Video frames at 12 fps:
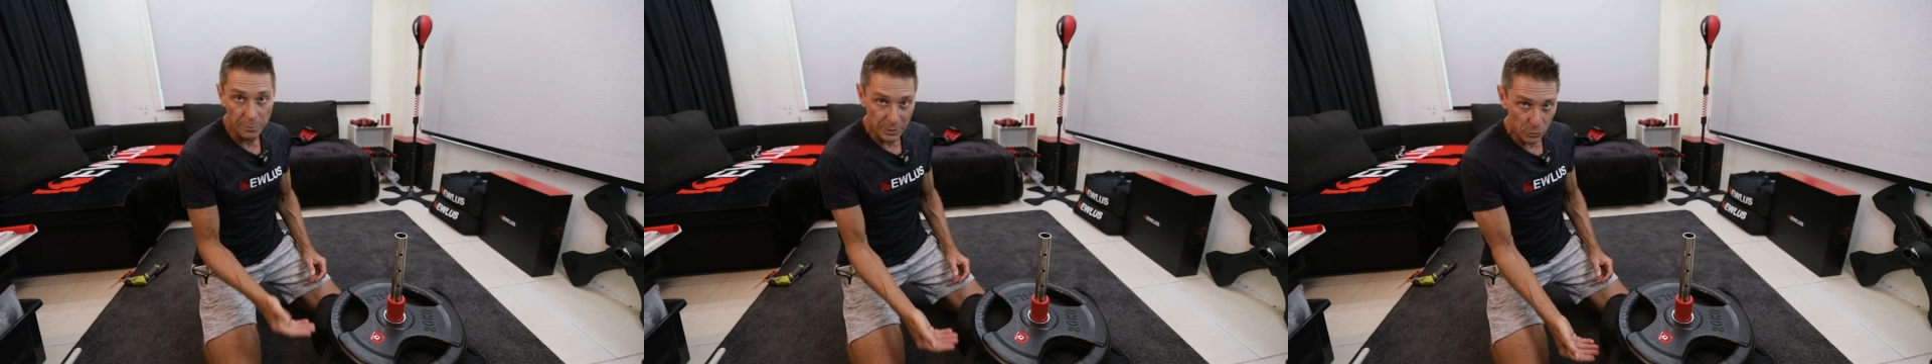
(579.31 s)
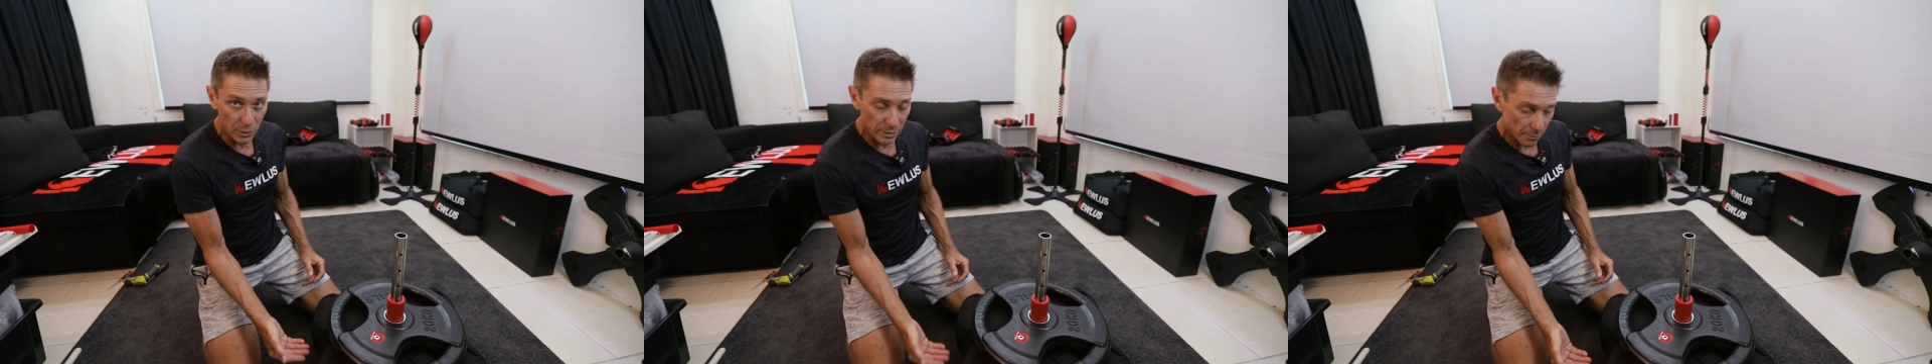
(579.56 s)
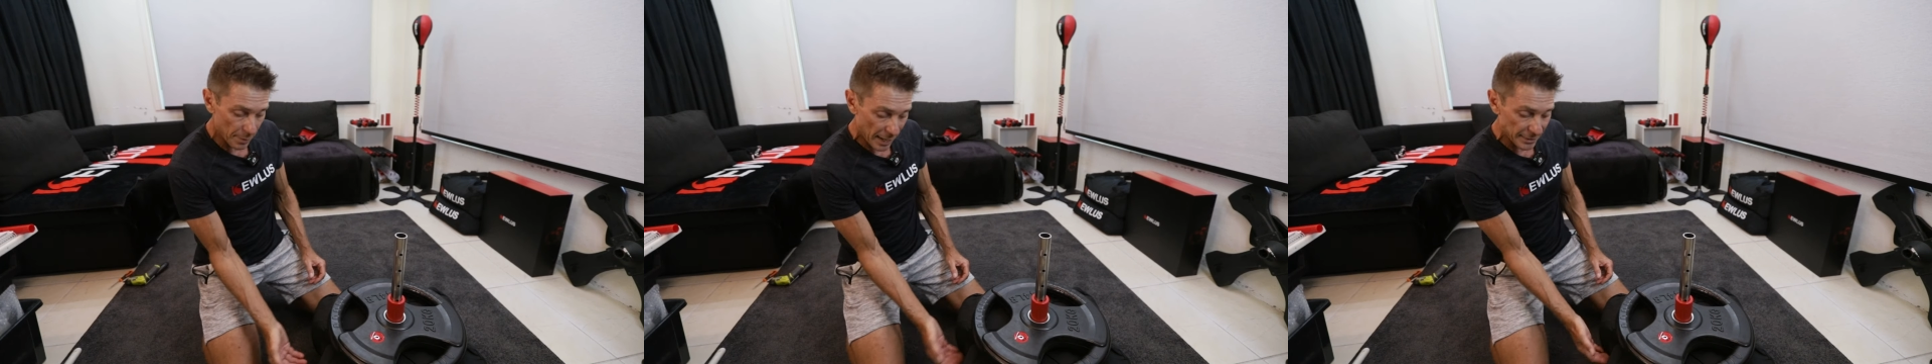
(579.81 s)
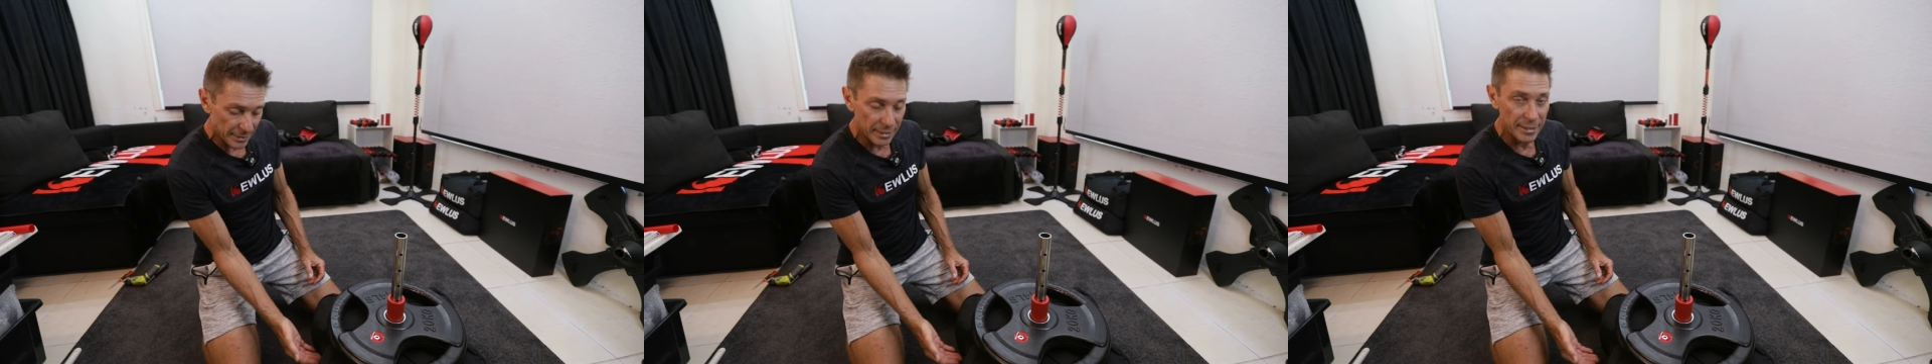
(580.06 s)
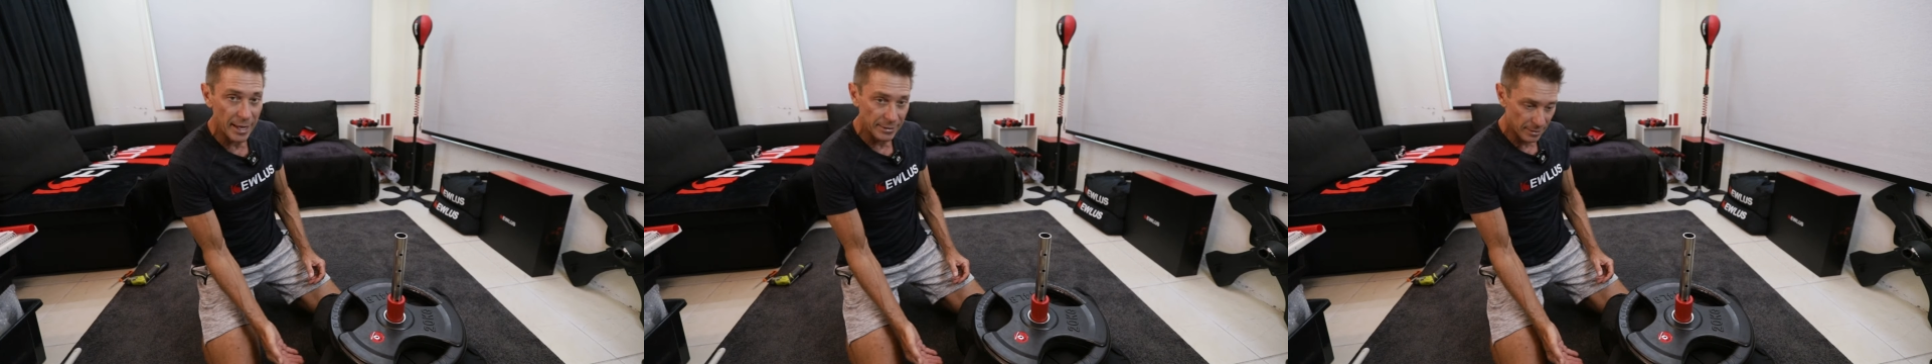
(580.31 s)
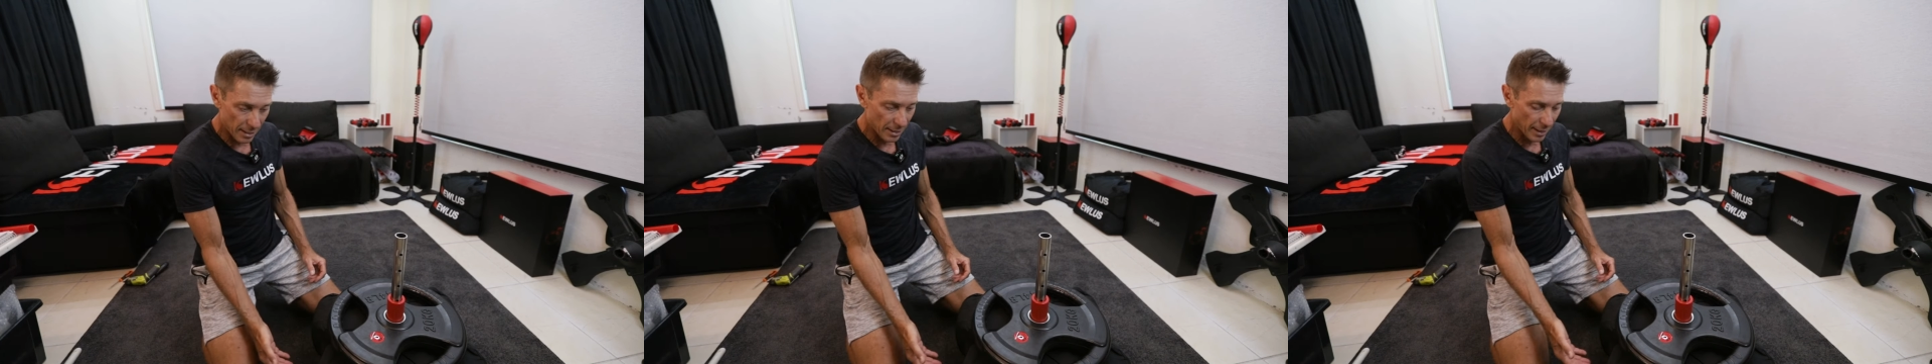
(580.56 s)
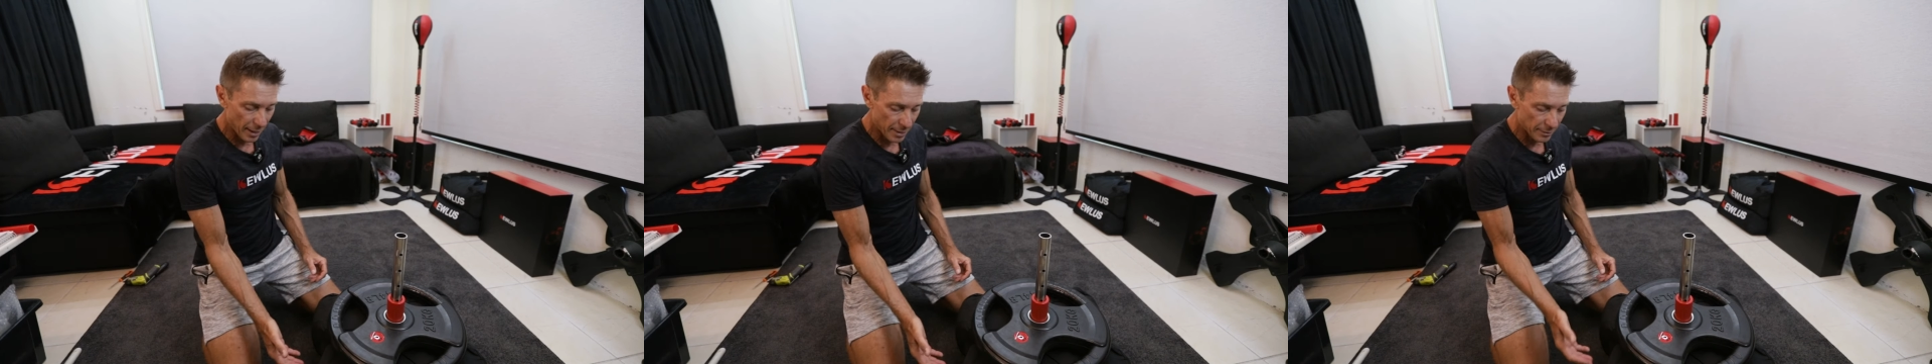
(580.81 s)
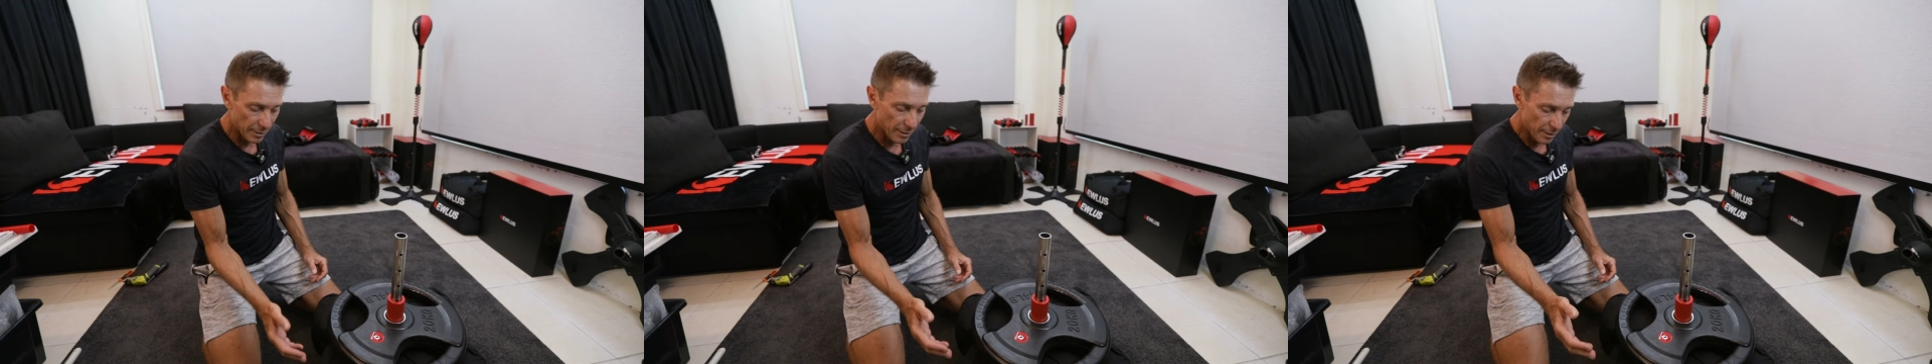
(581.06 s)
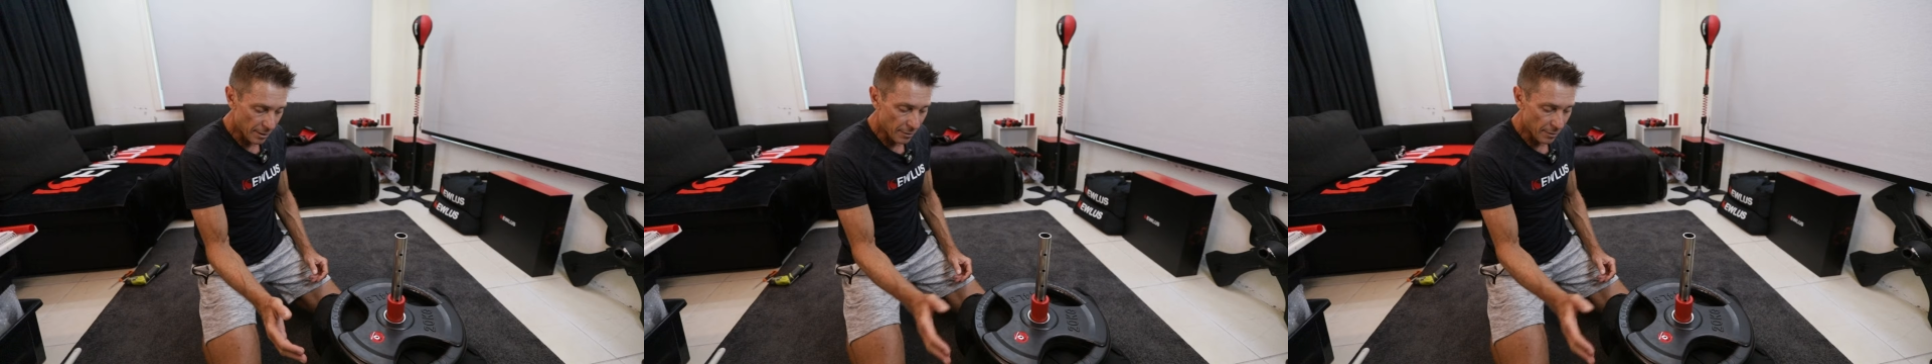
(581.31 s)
between the base connector and